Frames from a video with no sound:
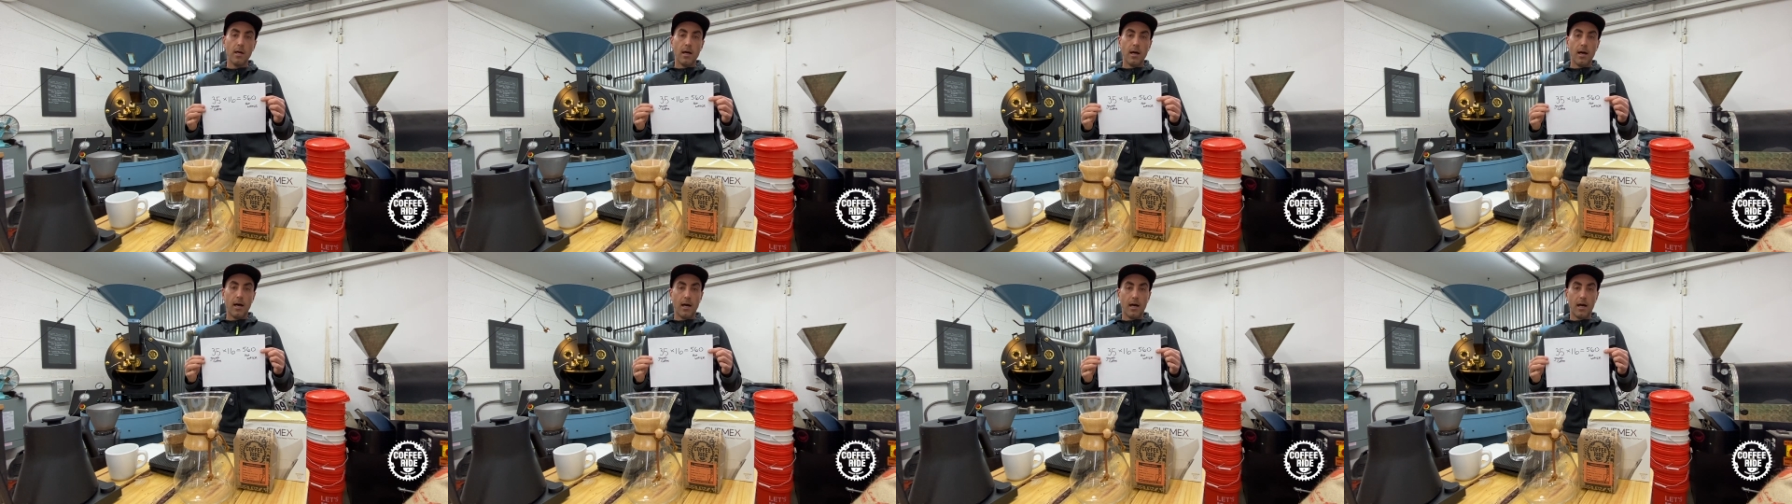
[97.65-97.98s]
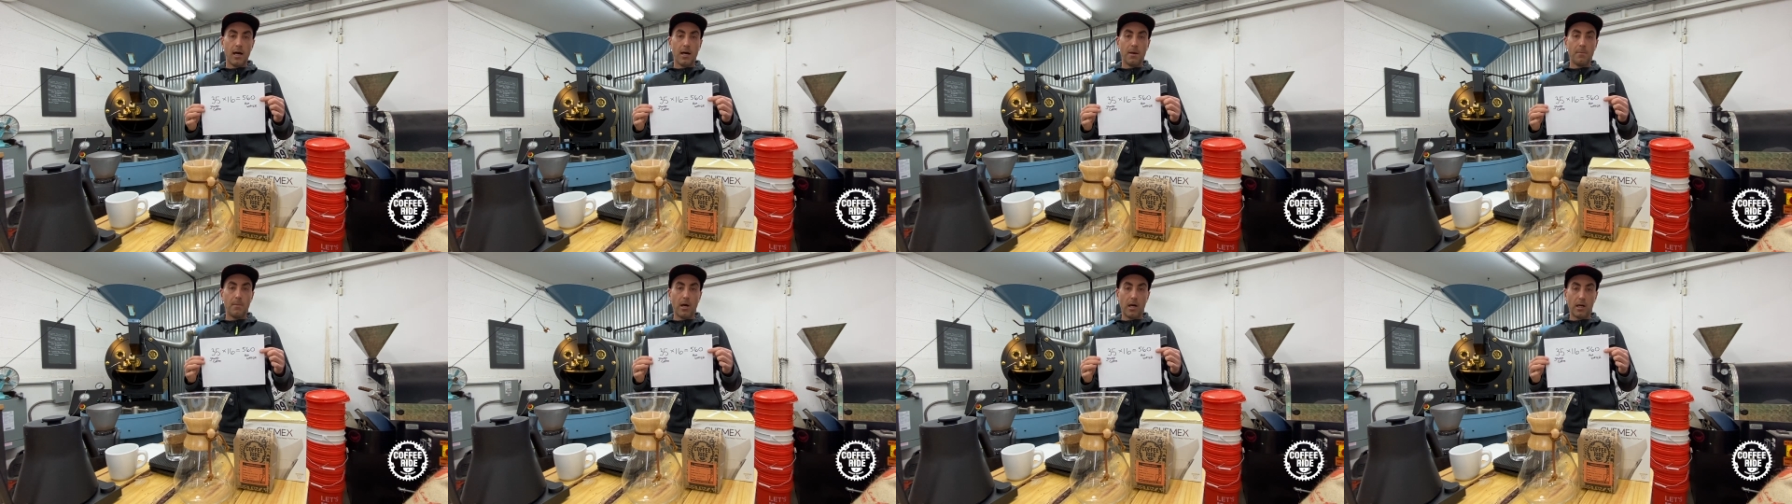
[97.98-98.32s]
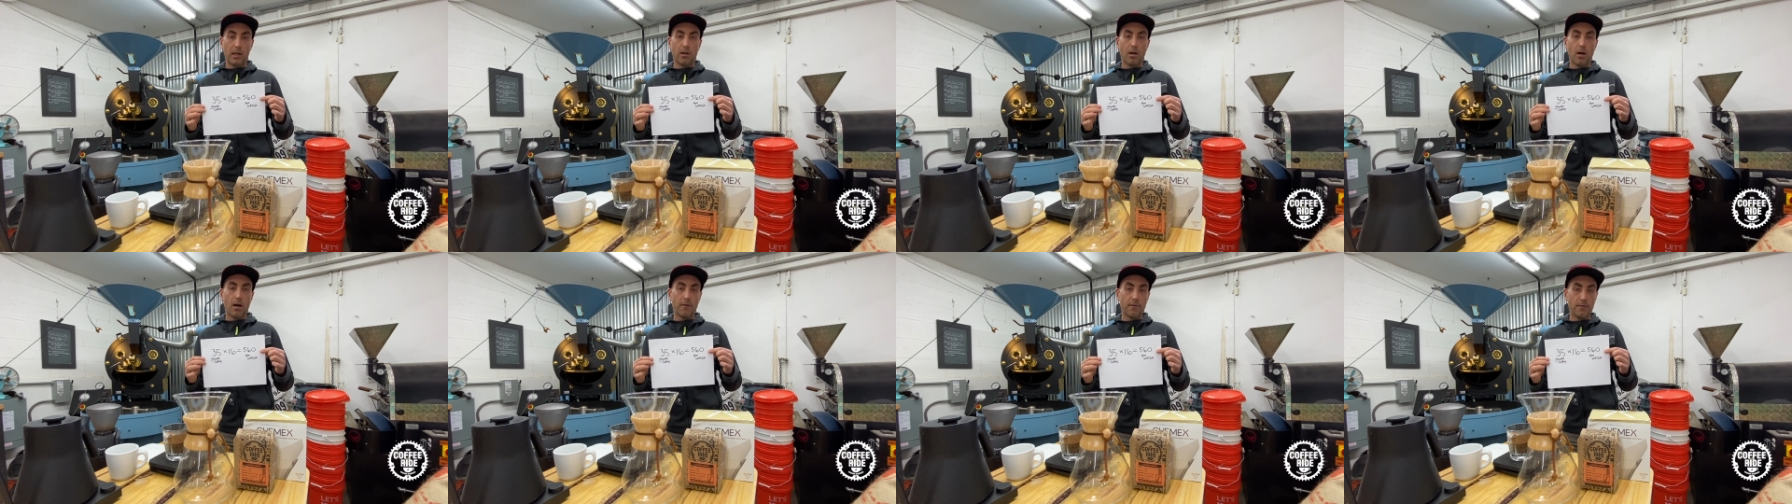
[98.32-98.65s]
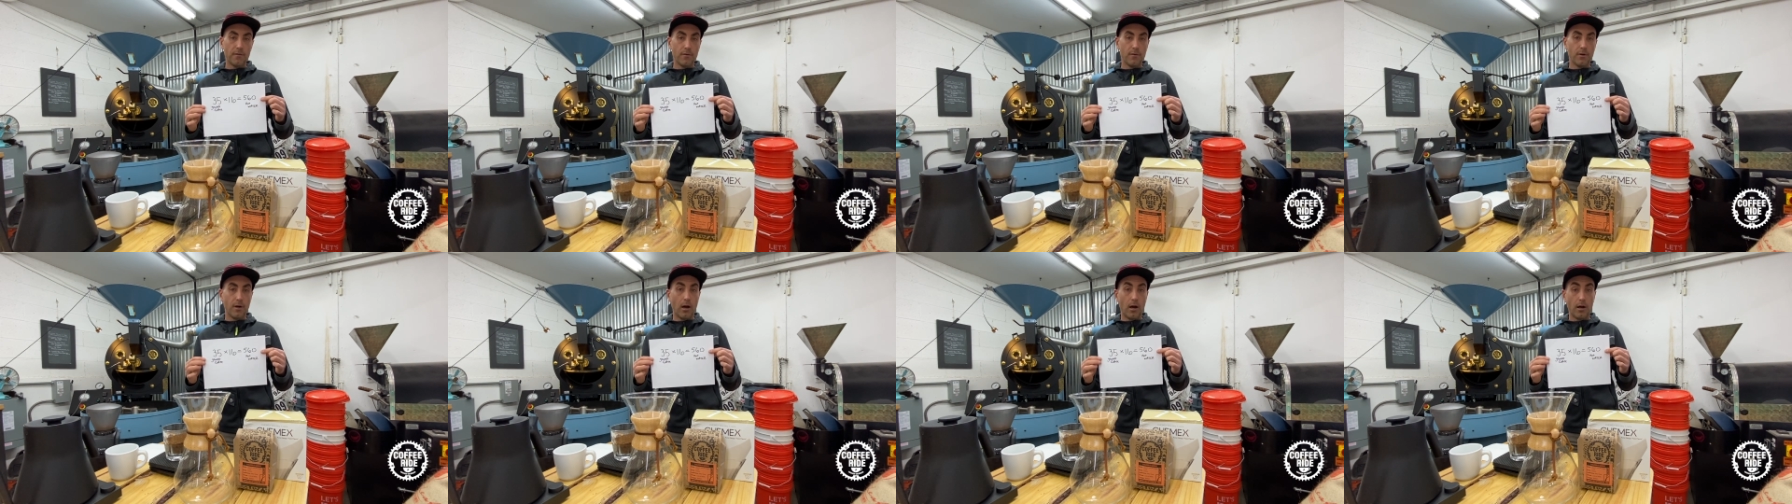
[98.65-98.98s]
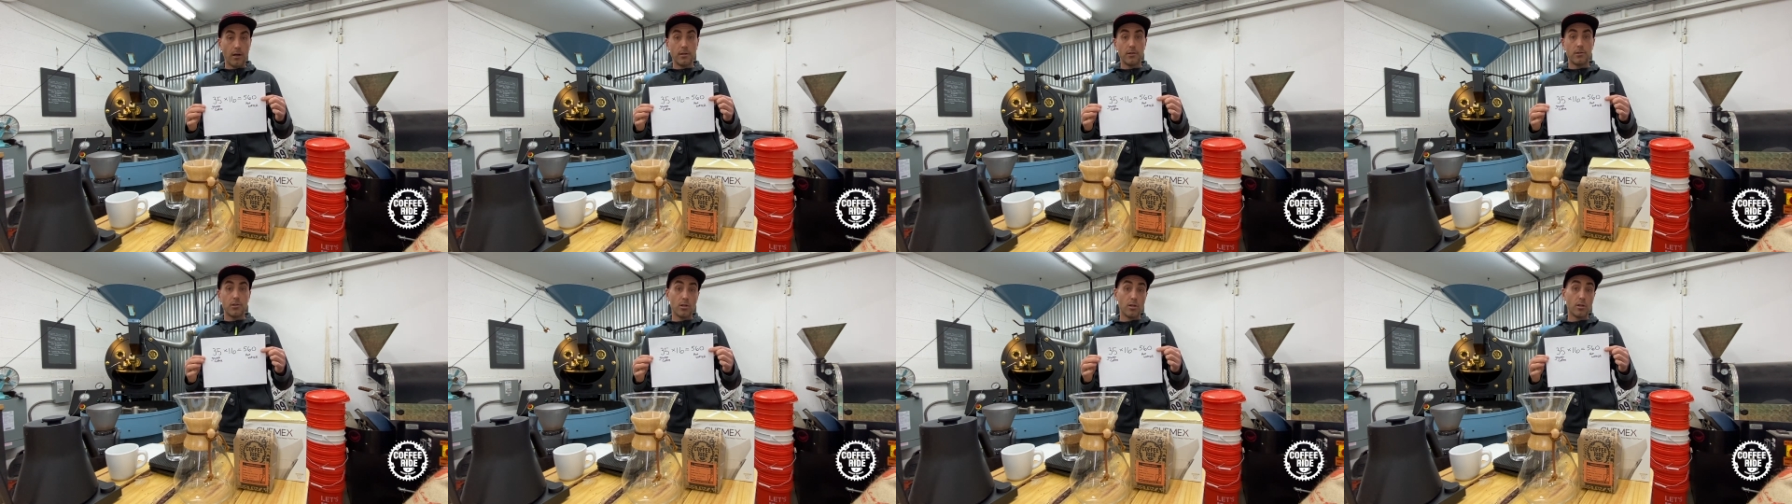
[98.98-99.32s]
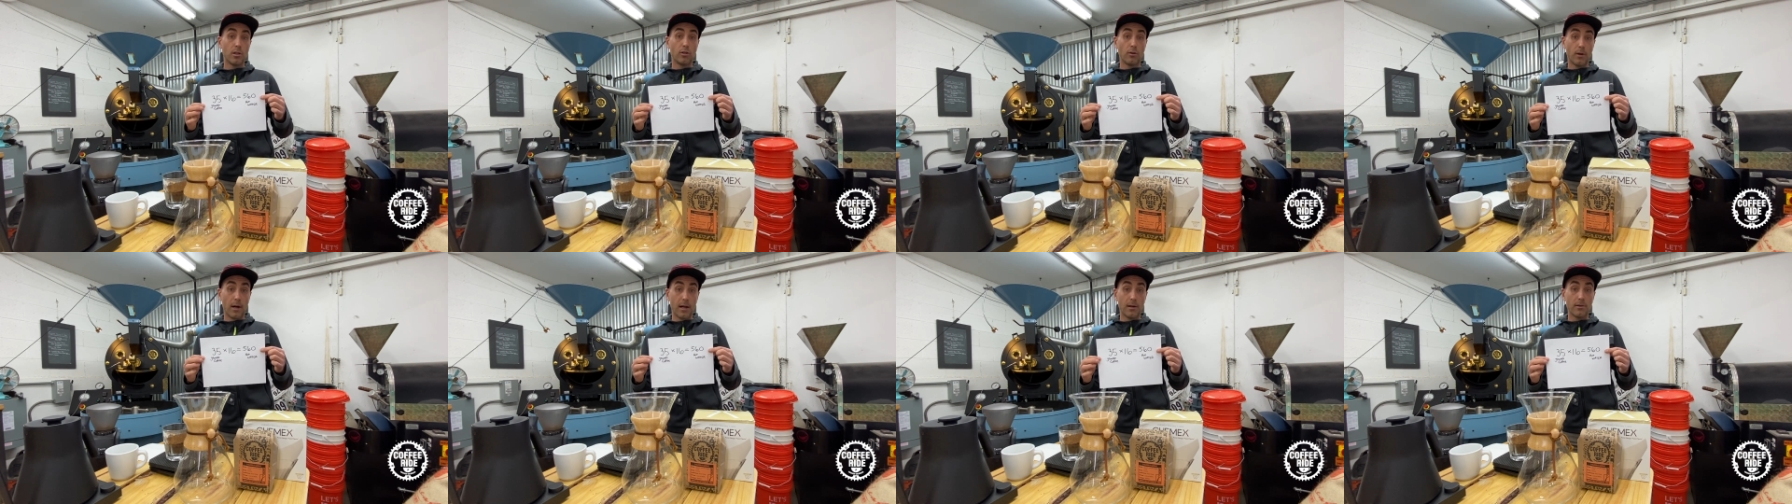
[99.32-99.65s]
our coffee, to the
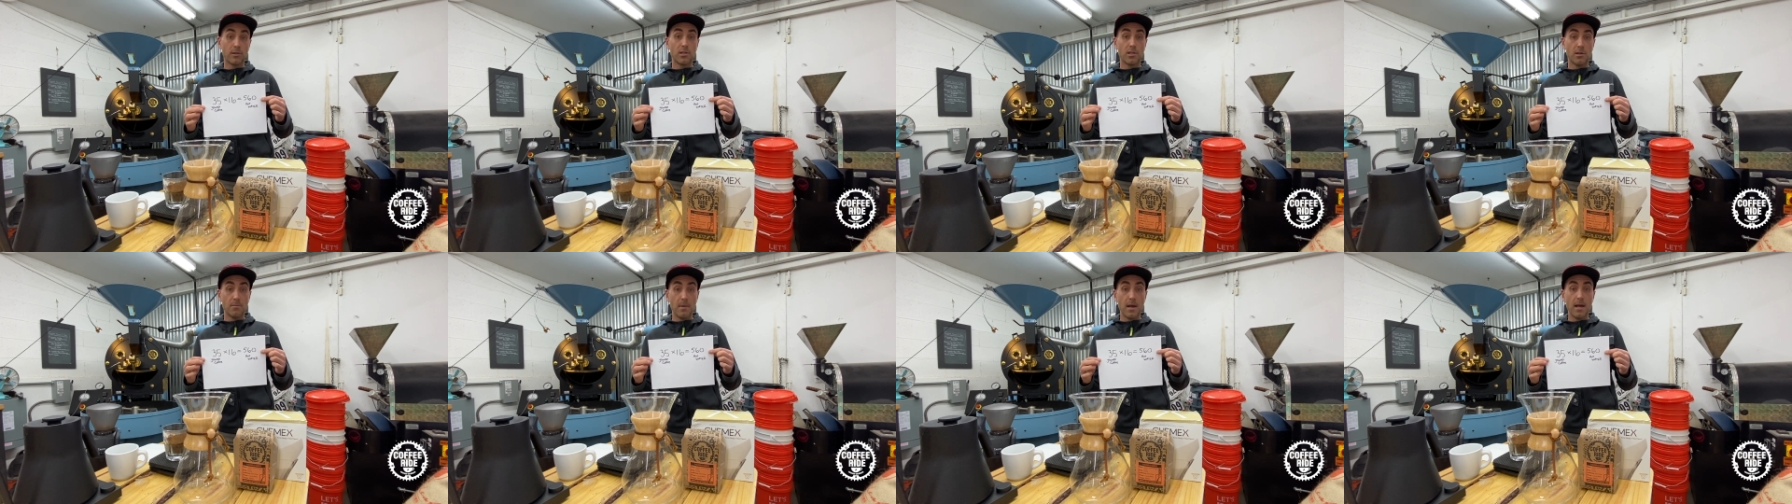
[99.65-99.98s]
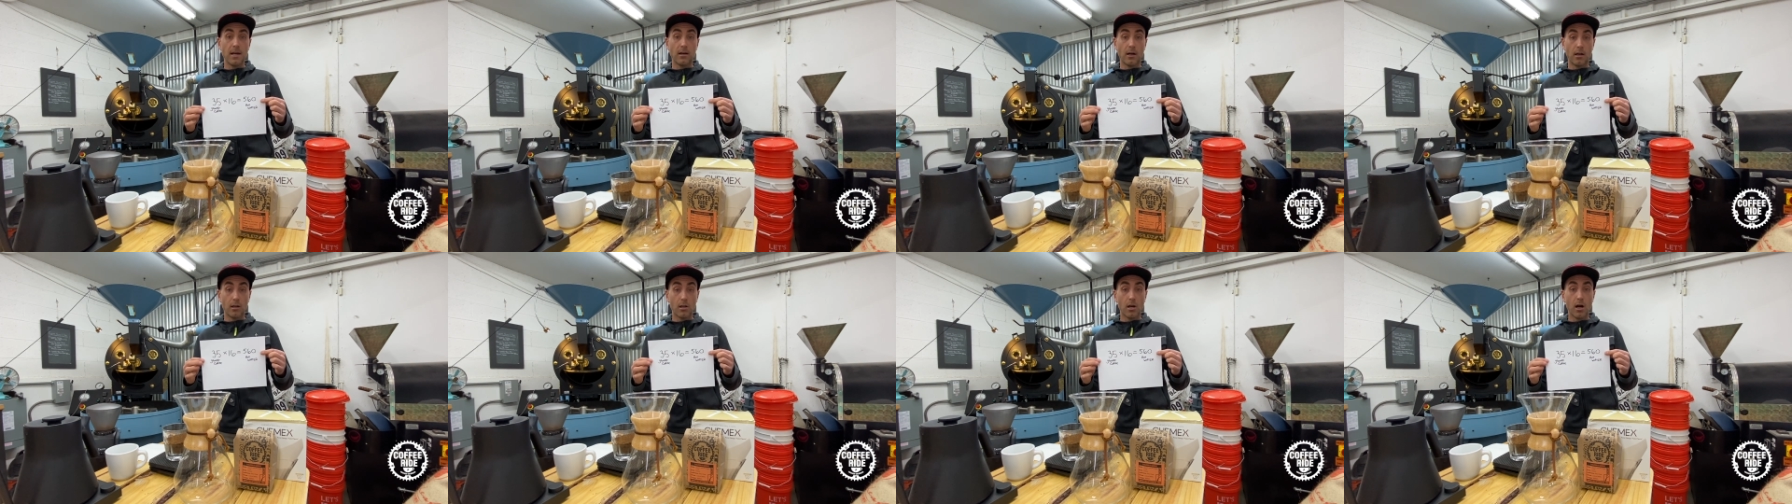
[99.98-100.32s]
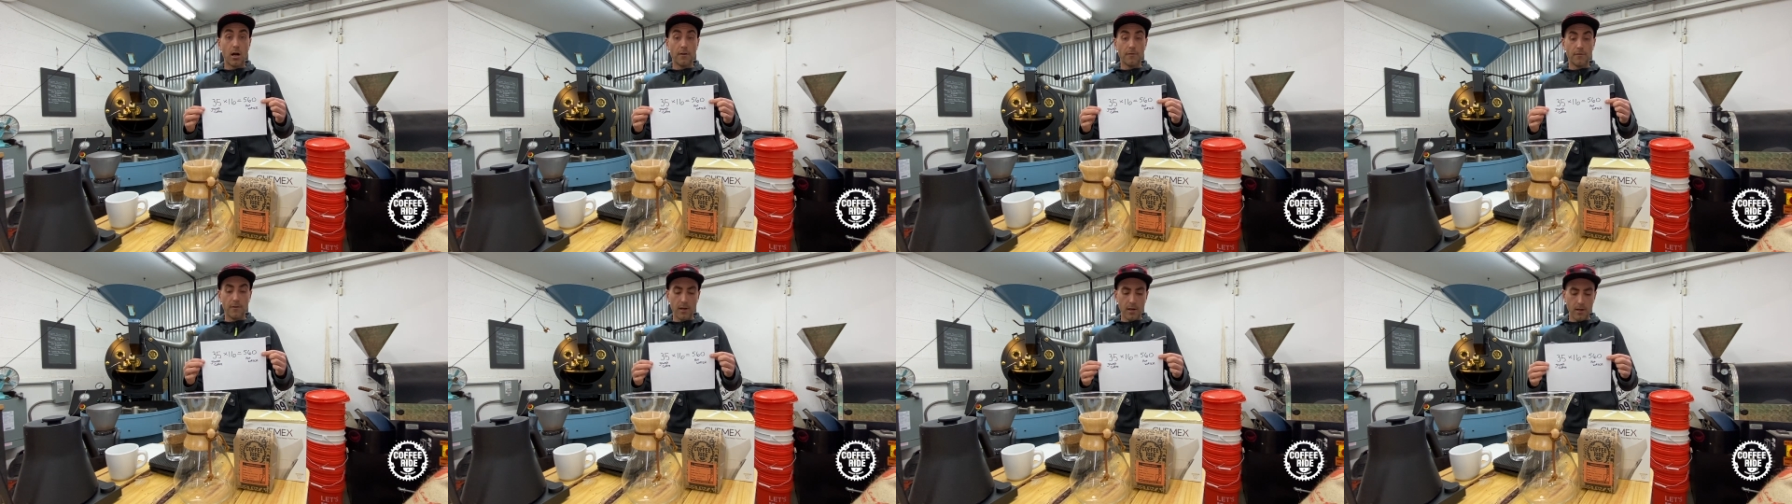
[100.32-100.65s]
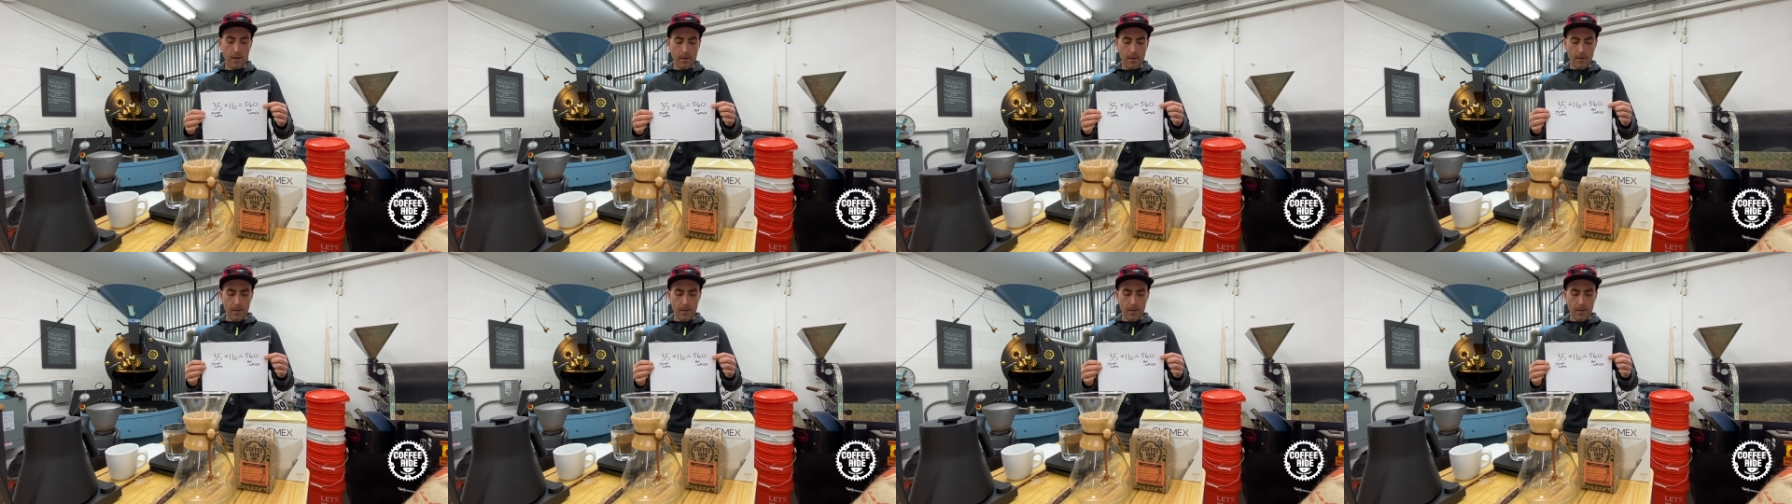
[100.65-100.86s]
grounds to make our coffee.